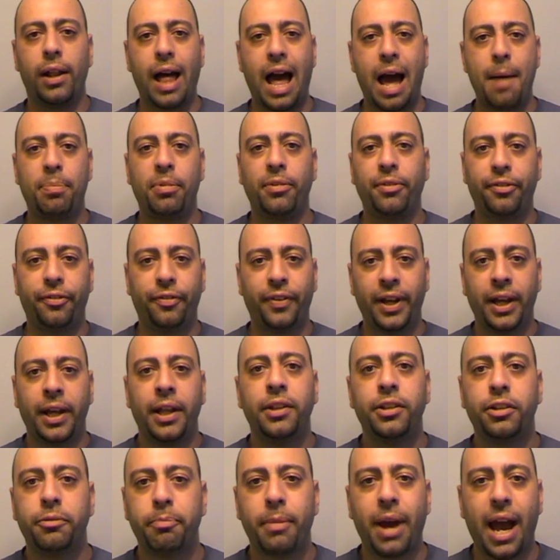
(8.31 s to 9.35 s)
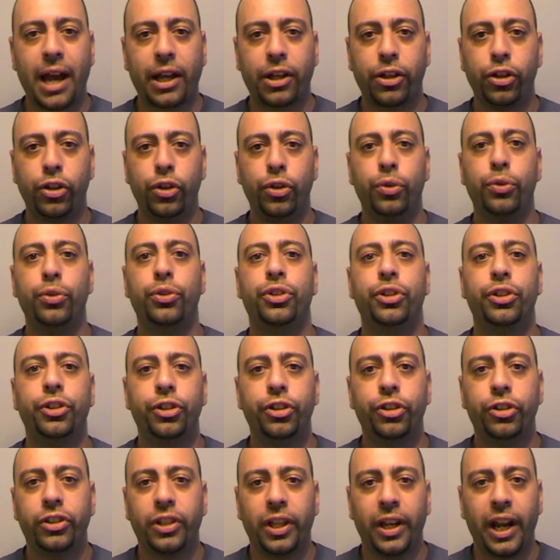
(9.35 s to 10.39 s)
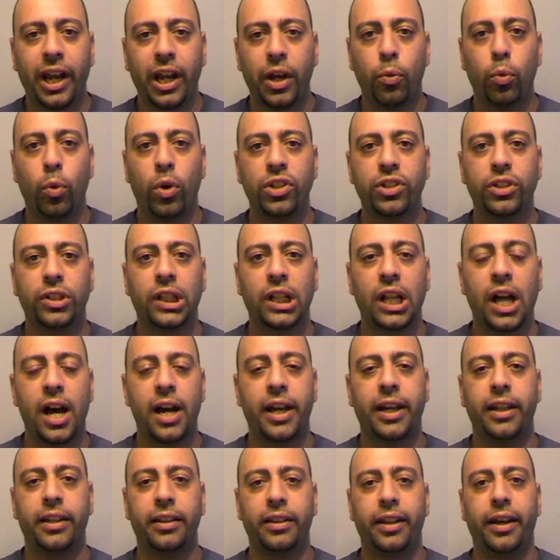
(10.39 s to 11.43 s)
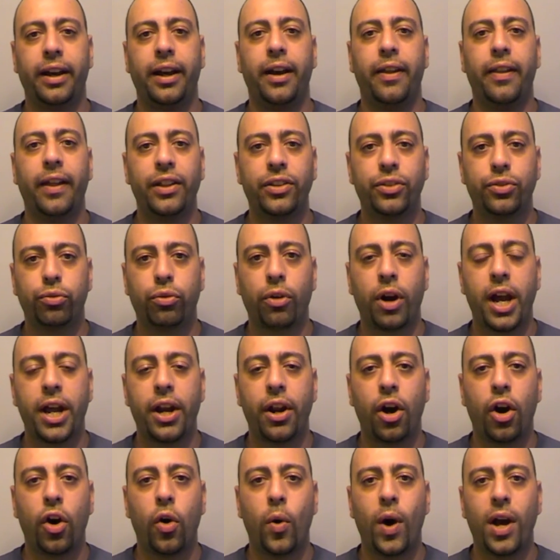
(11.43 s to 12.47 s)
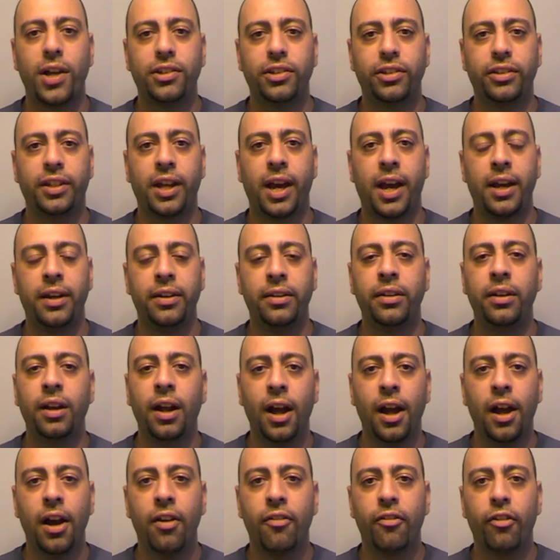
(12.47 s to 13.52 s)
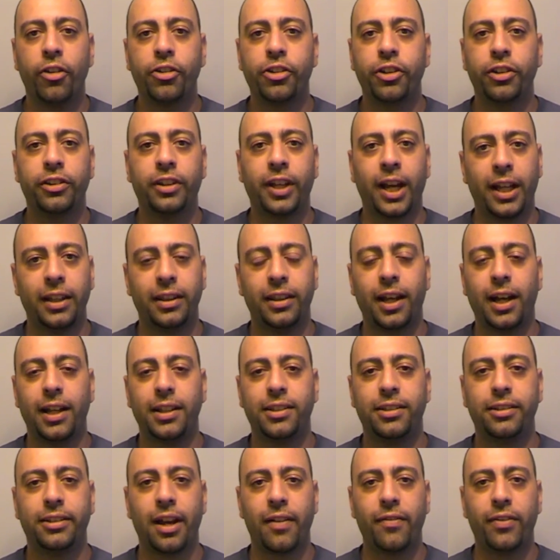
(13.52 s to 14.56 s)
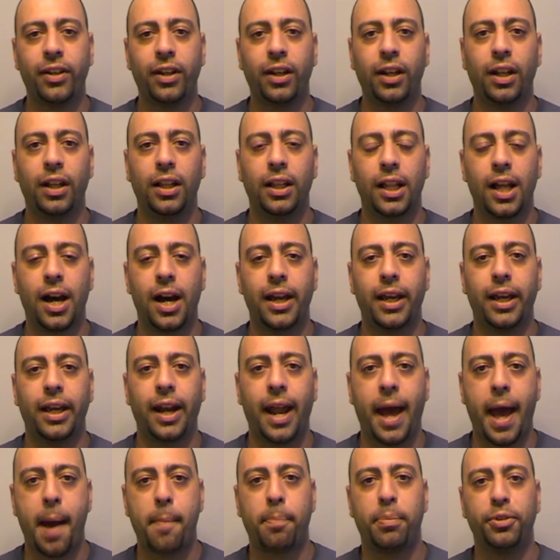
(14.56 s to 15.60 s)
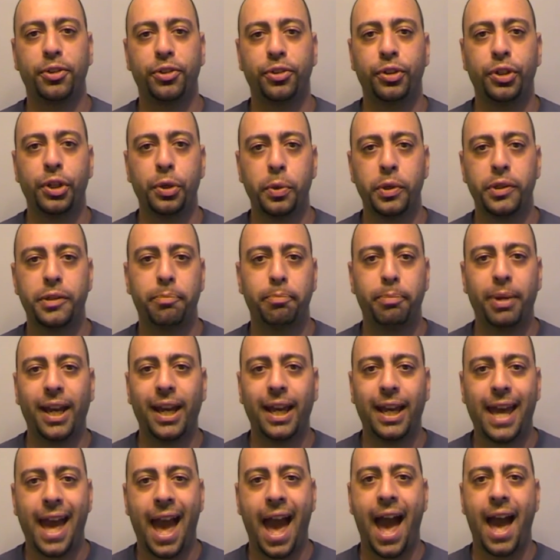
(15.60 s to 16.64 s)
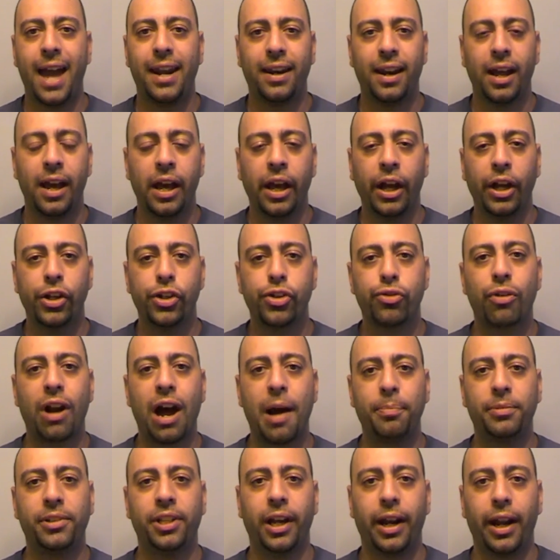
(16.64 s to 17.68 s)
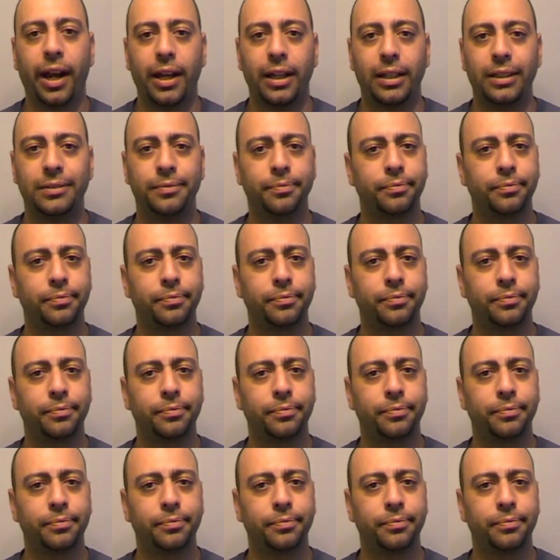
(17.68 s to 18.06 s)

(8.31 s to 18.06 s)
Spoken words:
Apple fans, Mac users, today was Lion Day. That's right, OS 10, version 10.7, Lion, Apple's newest big cat, dropped today.